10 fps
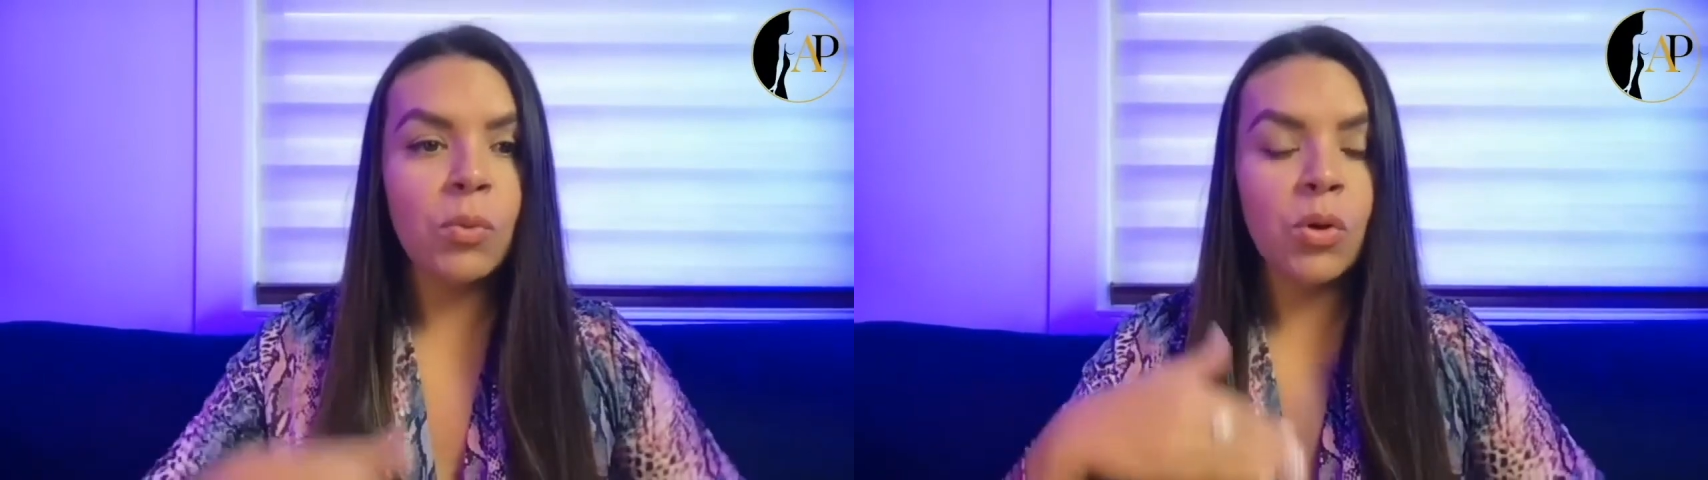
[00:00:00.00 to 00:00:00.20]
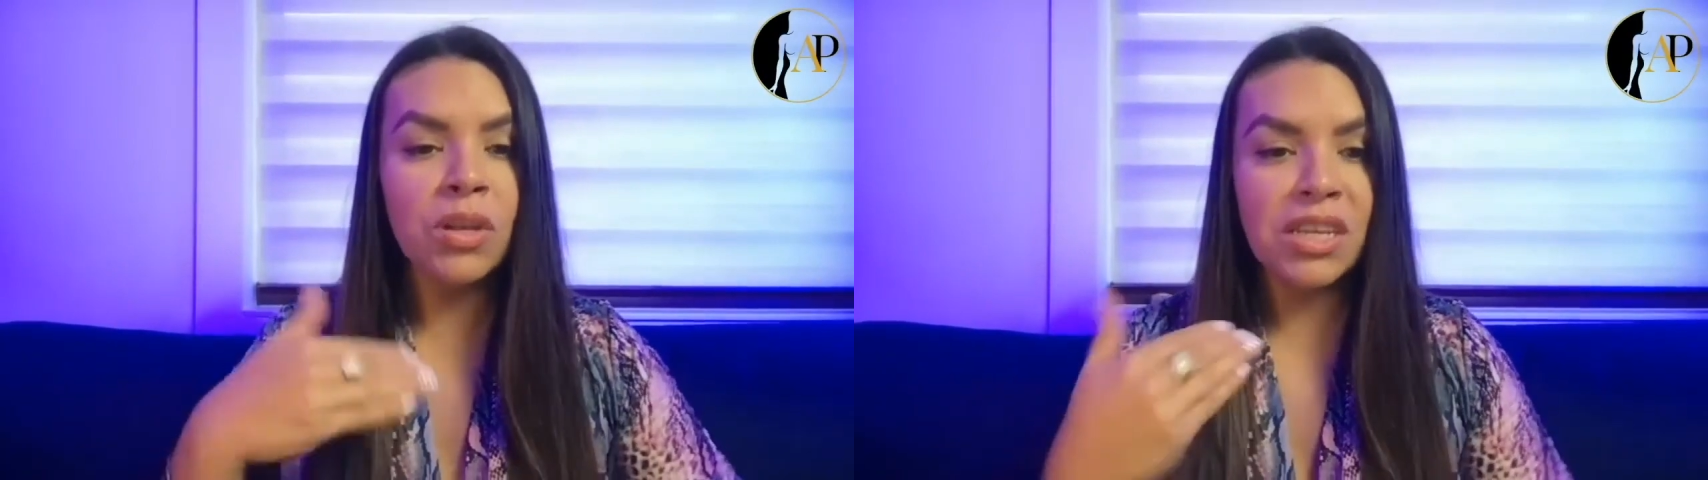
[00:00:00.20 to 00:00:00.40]

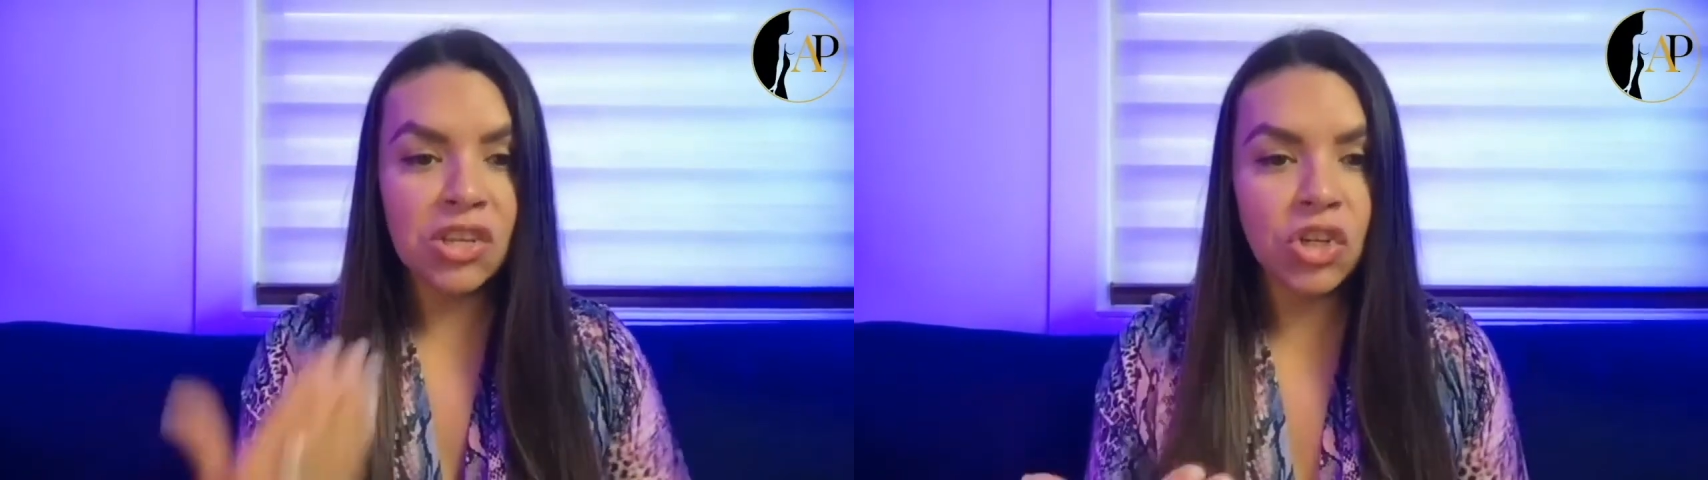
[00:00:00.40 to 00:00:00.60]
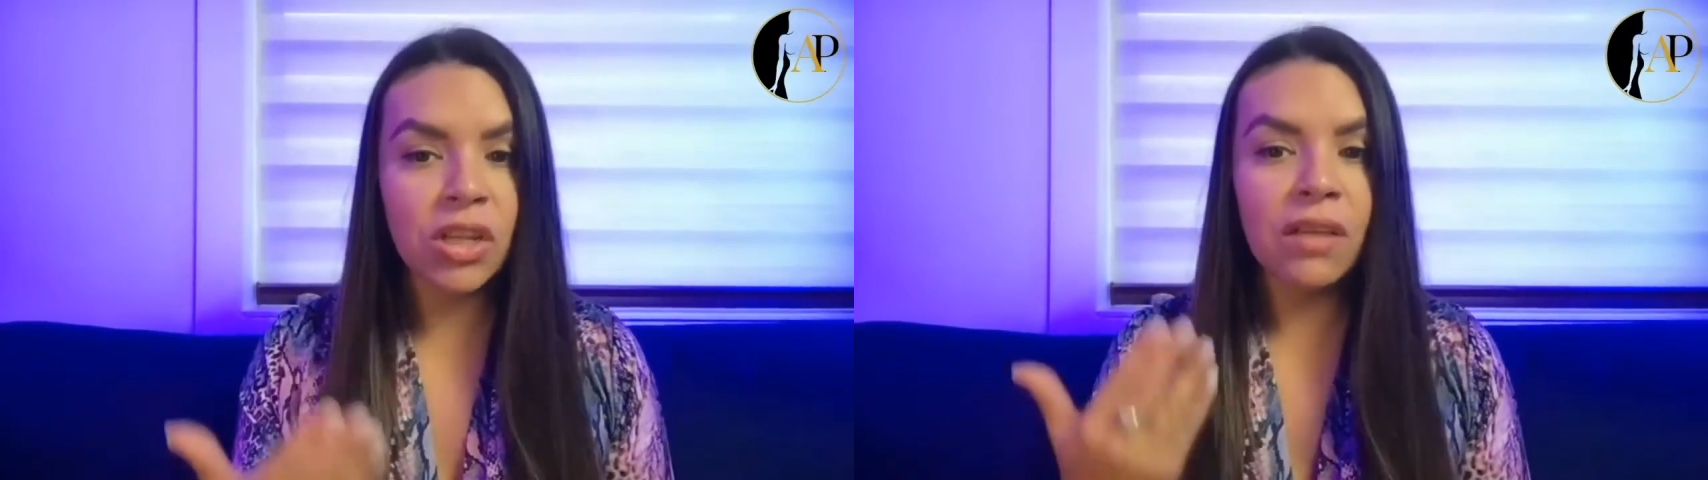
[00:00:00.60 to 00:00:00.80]
will
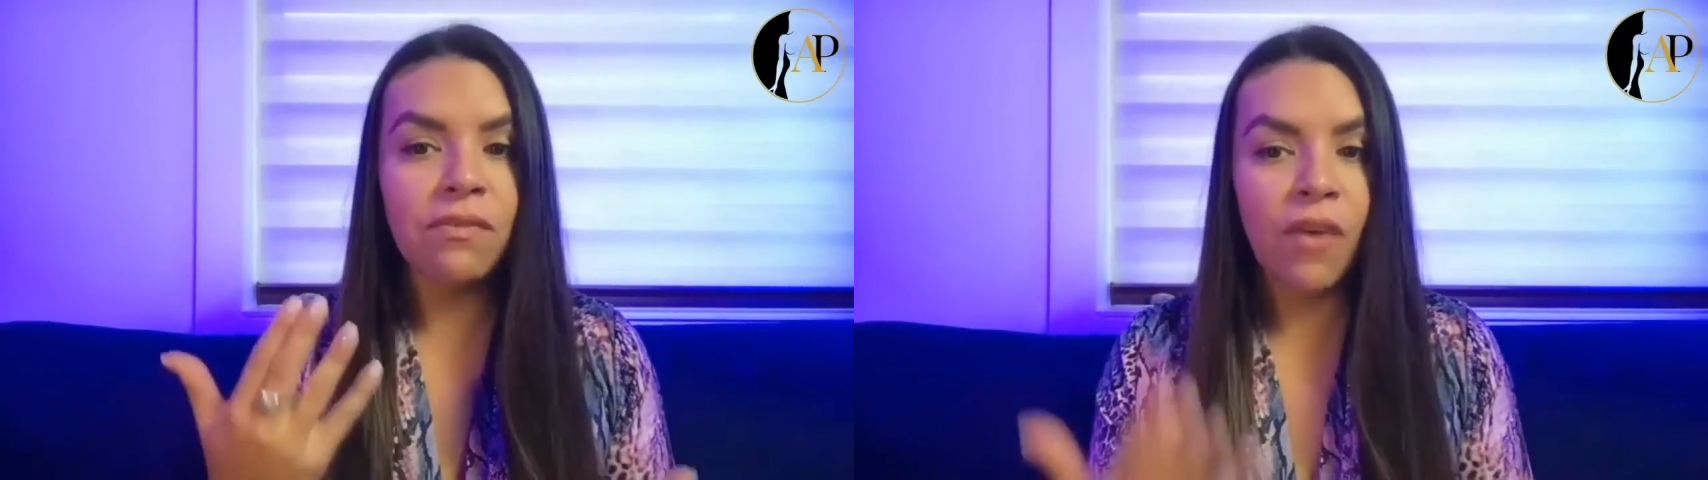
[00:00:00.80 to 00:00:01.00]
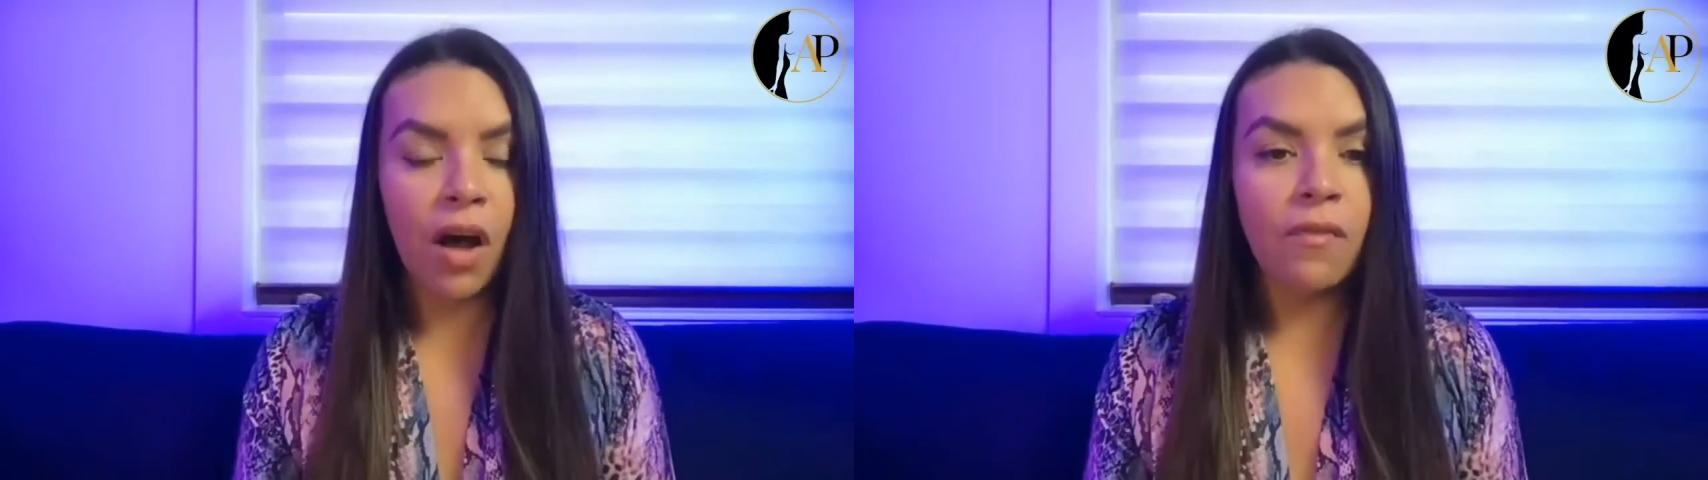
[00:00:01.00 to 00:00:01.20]
initially
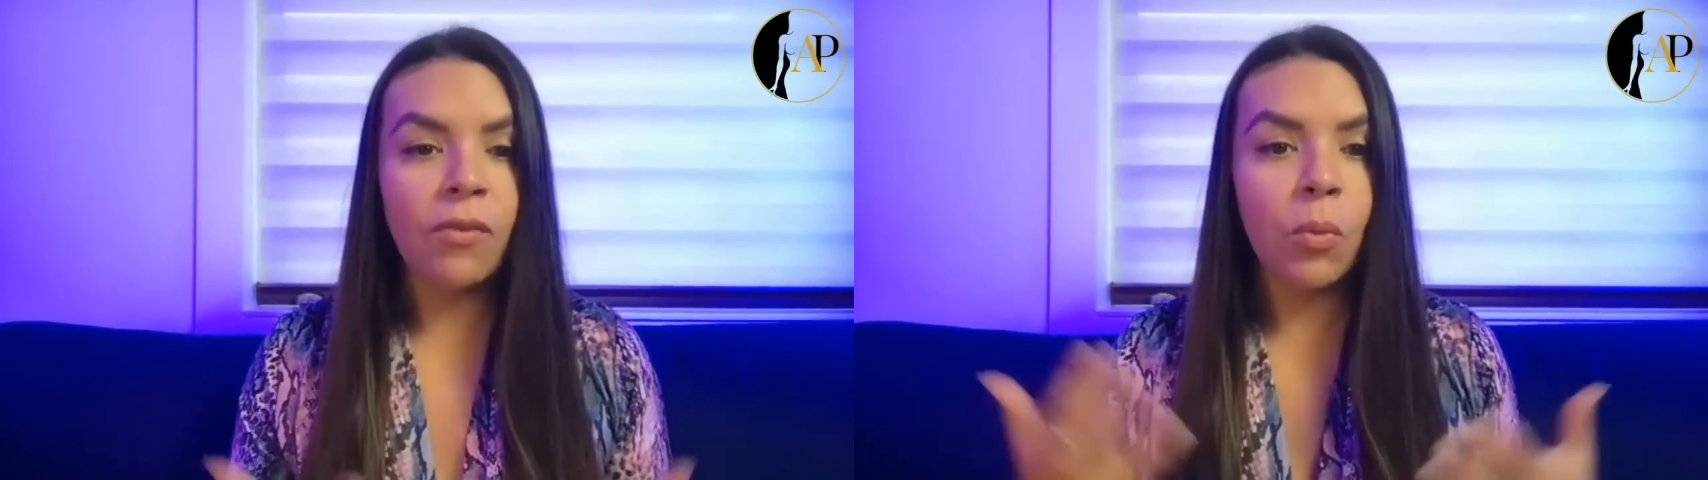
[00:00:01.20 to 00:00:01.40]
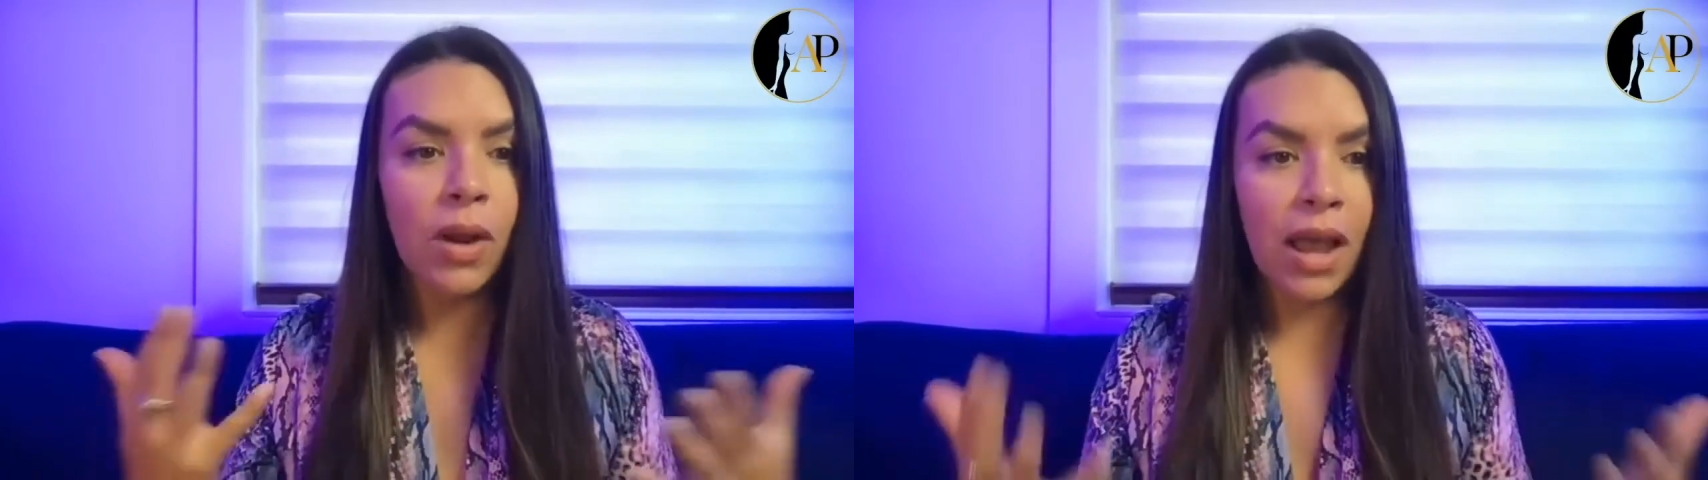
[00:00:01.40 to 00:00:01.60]
fall
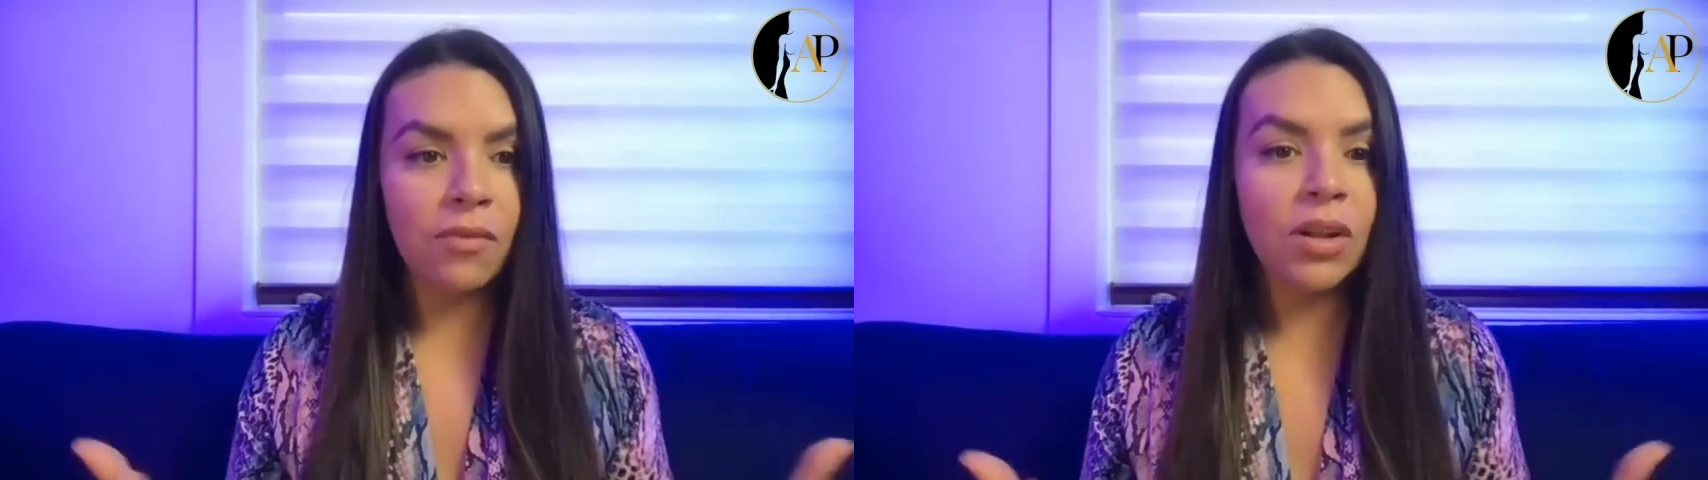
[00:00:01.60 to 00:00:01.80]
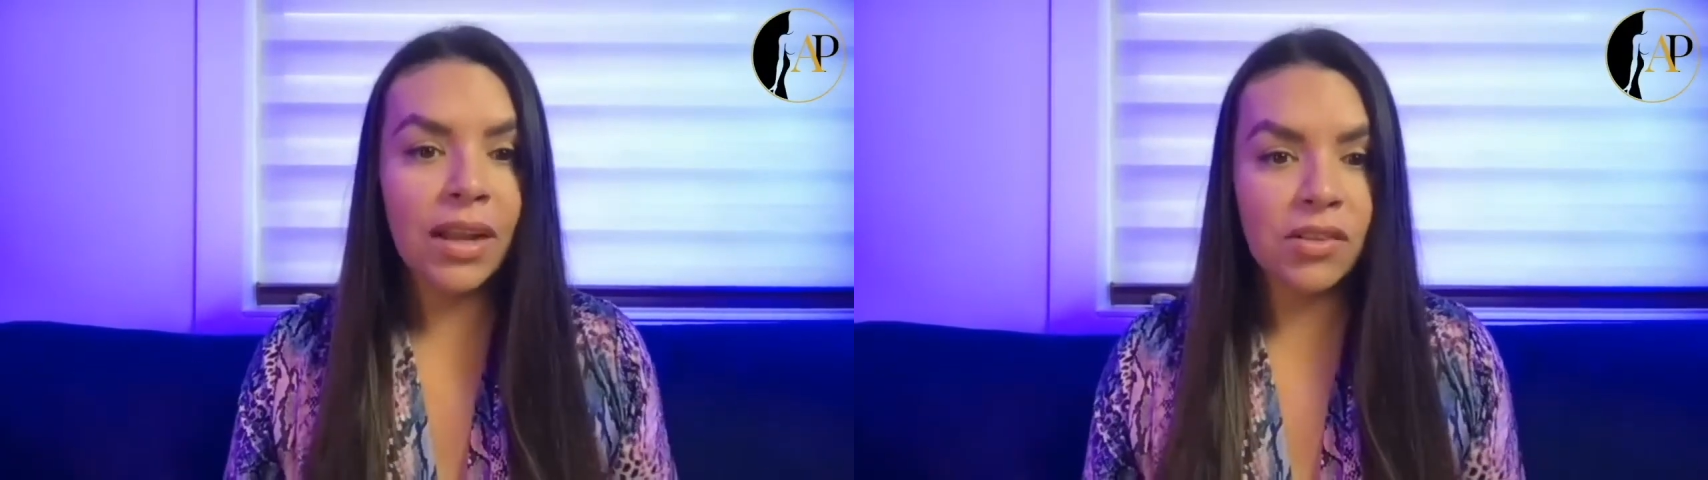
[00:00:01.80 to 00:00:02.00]
for
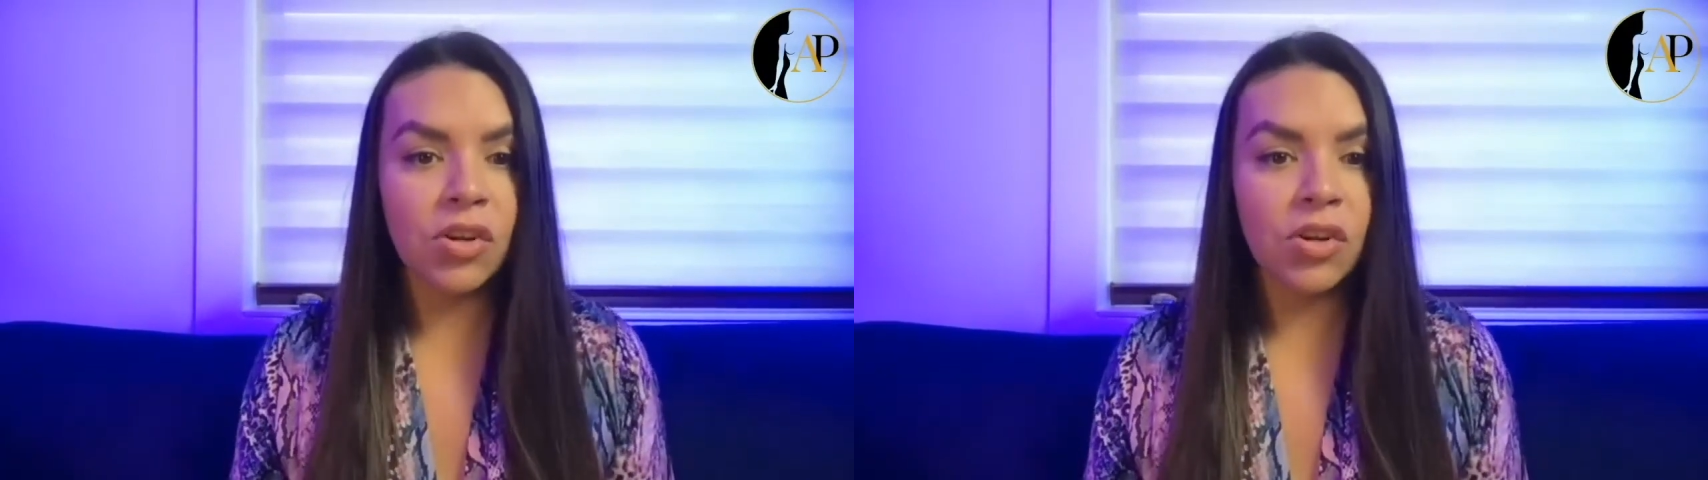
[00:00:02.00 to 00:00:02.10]
whatever lands